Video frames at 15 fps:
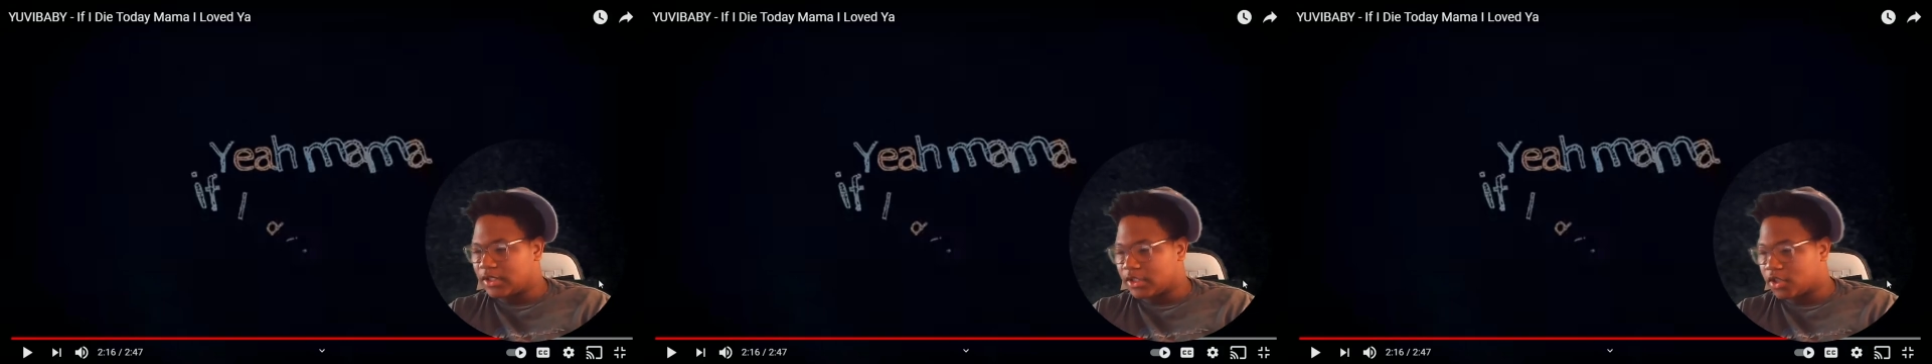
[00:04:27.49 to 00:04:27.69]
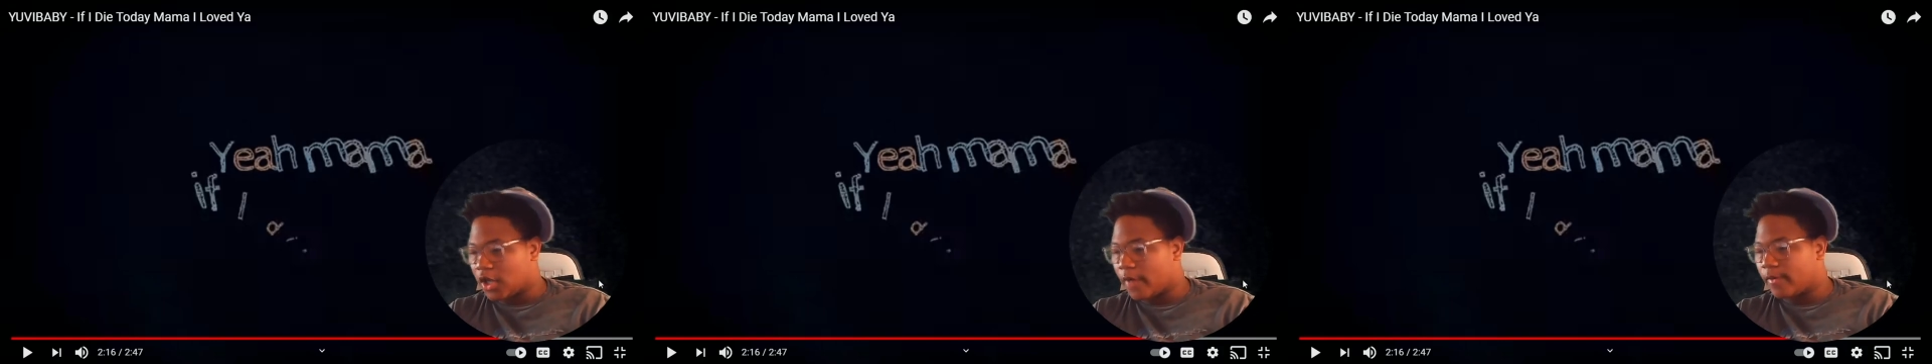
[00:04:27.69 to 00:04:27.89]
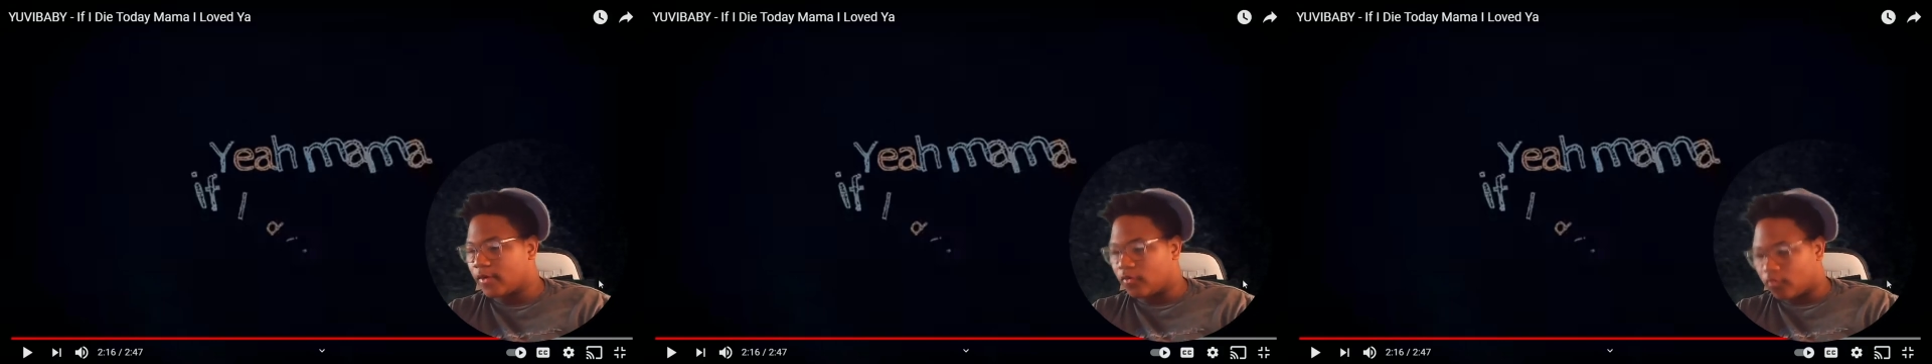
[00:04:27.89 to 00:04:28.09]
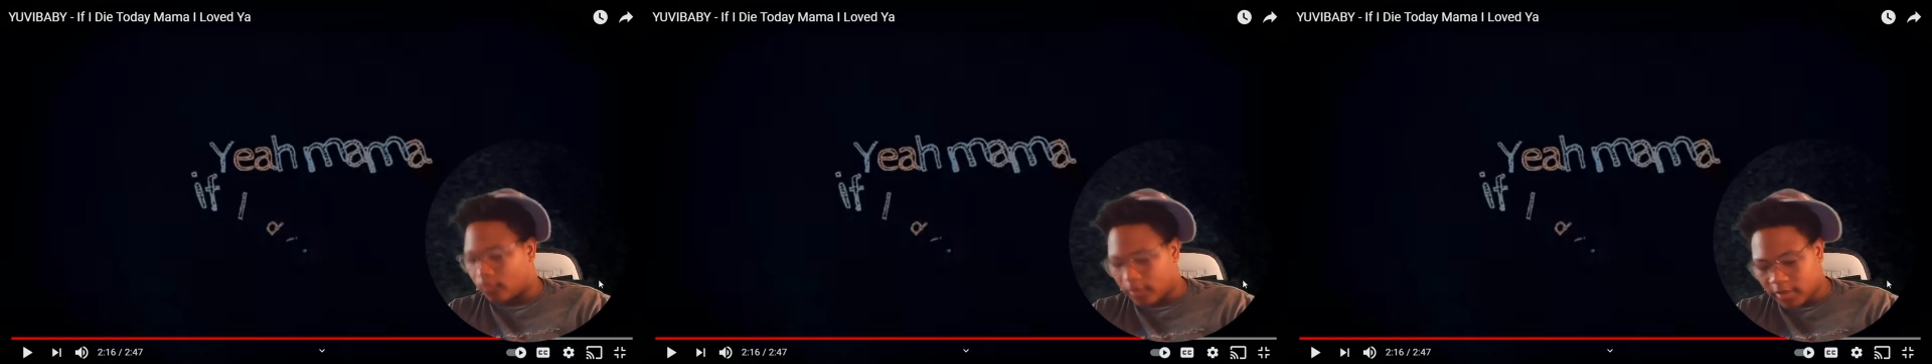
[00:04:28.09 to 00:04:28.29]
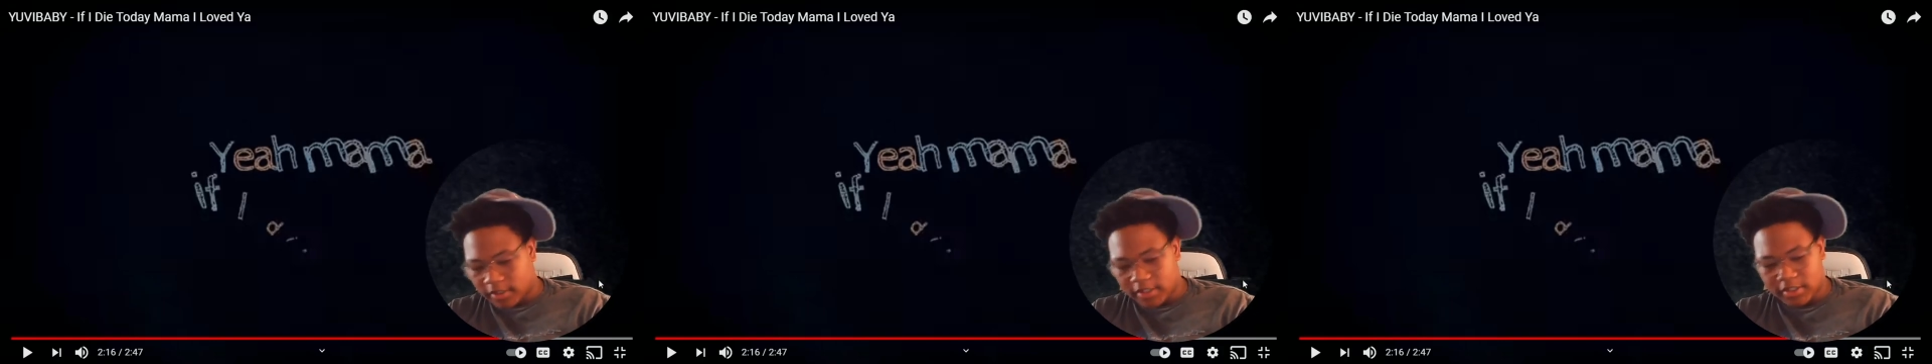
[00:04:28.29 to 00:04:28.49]
song would
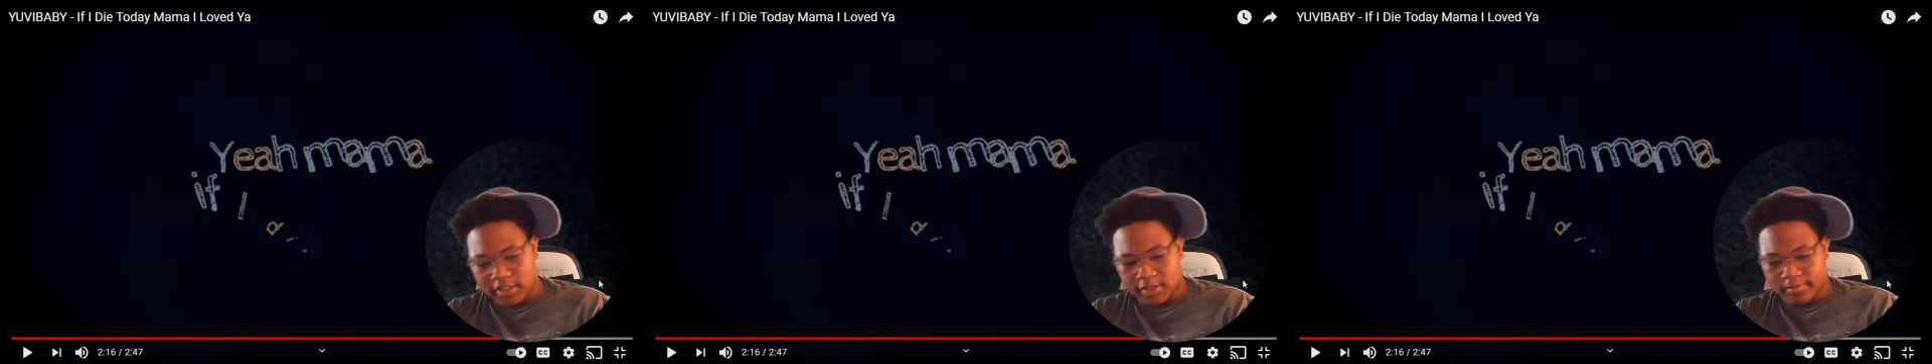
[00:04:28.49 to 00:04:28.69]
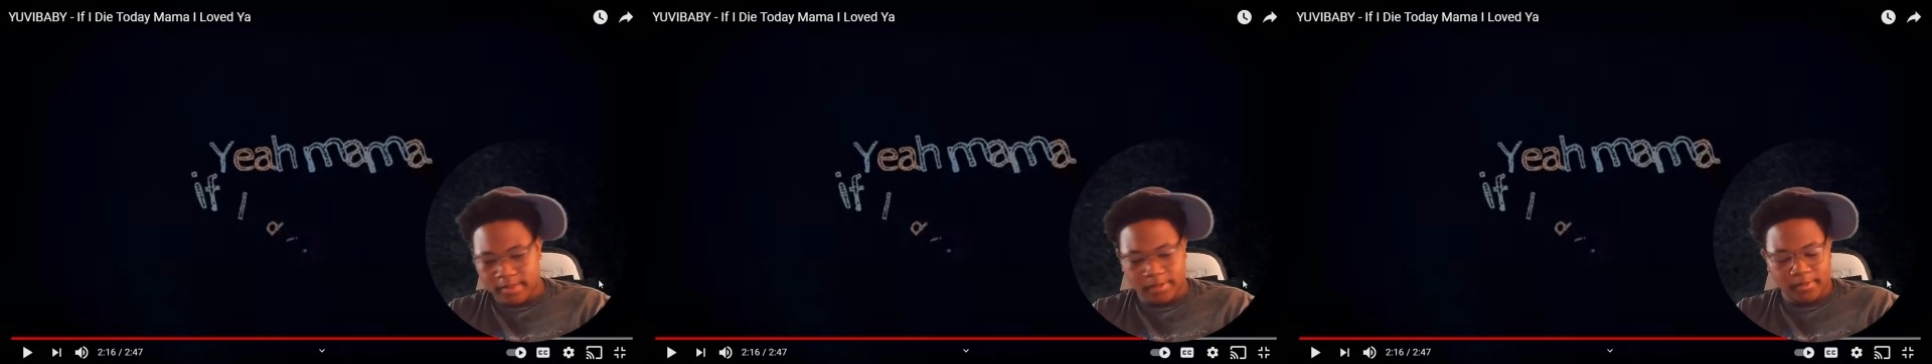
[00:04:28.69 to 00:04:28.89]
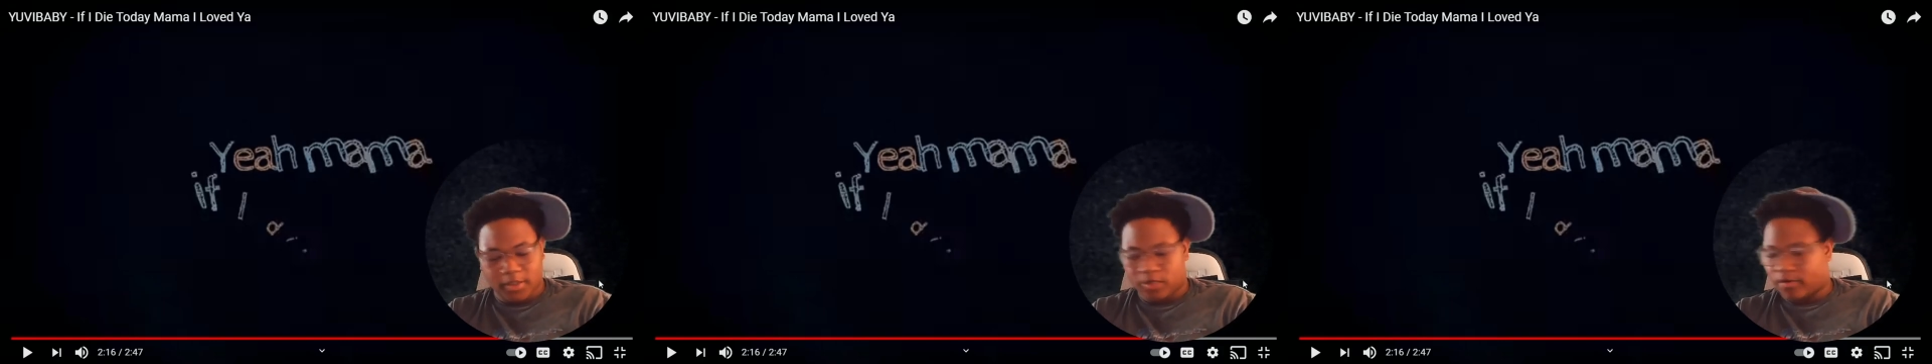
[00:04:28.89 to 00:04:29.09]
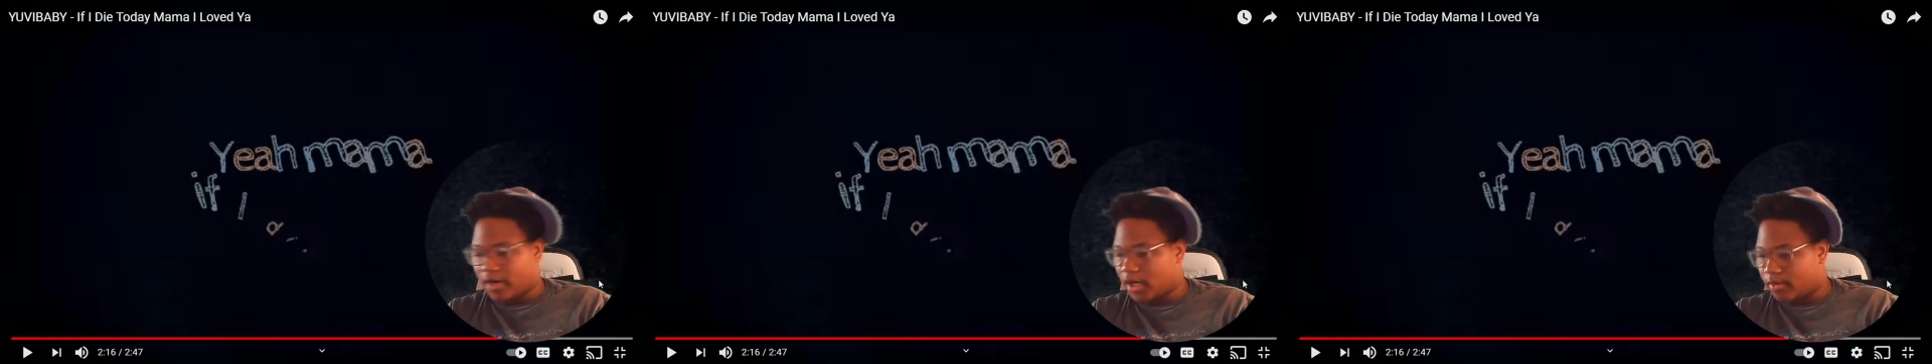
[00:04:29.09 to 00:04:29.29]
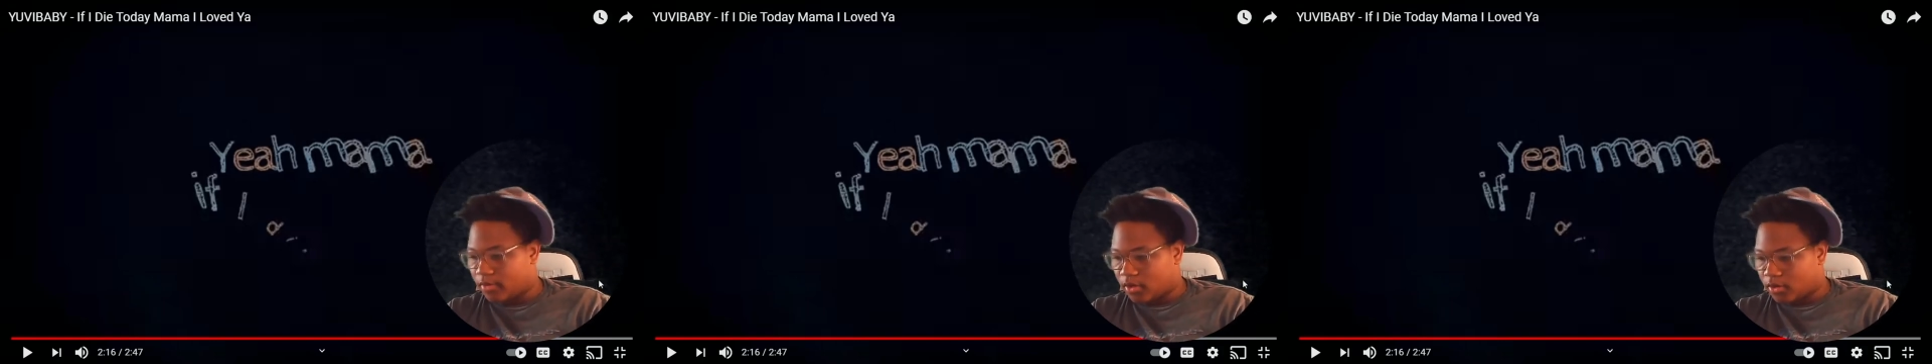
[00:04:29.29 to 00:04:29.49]
really just make me
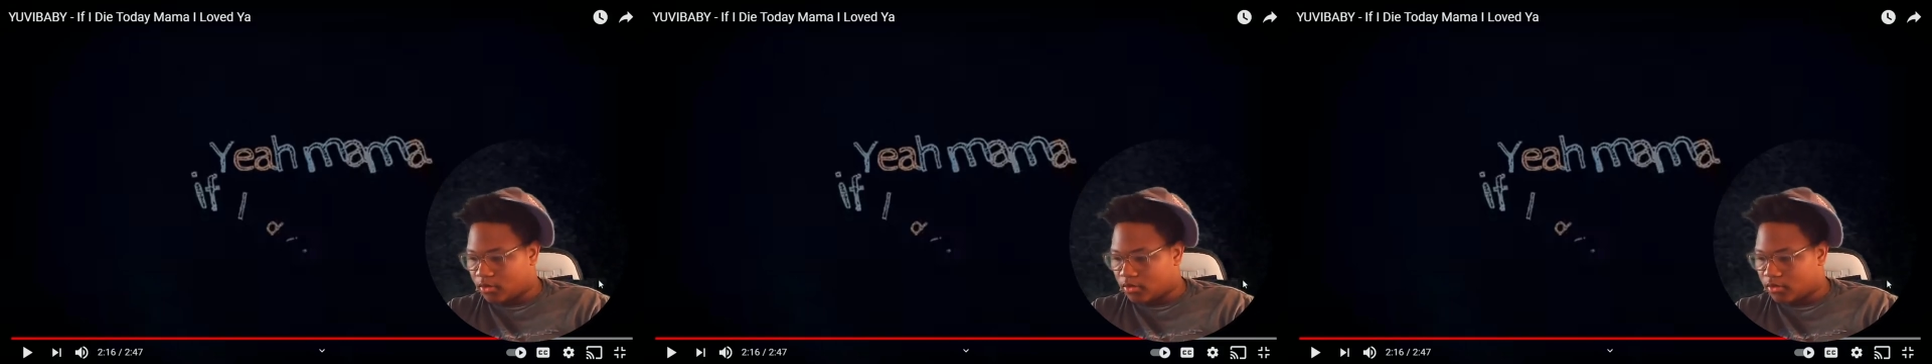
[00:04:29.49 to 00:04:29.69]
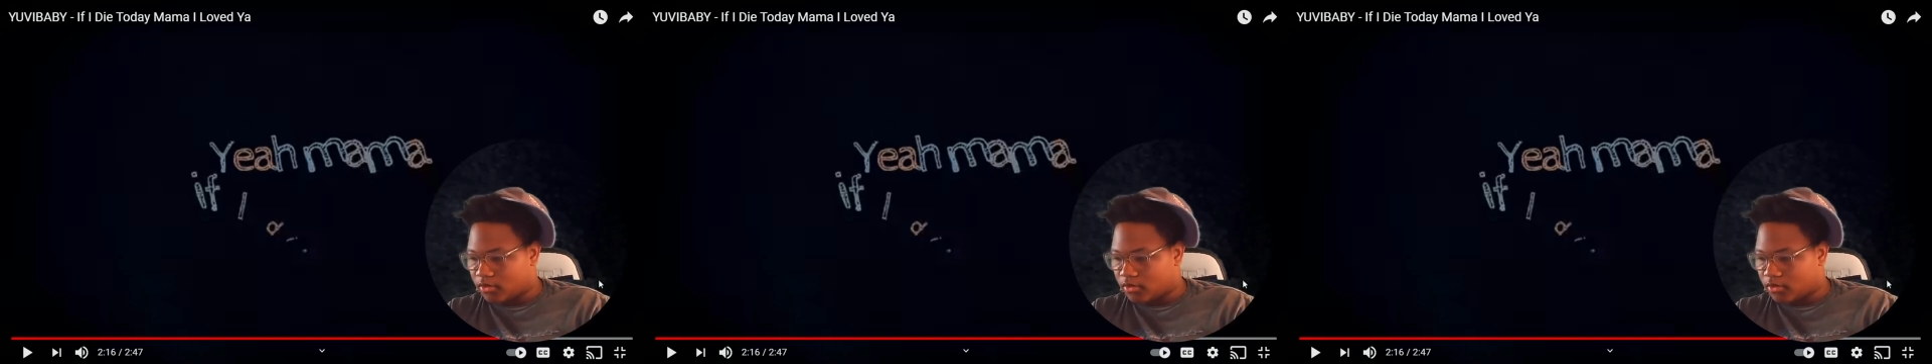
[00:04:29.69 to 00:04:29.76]
cry, bro.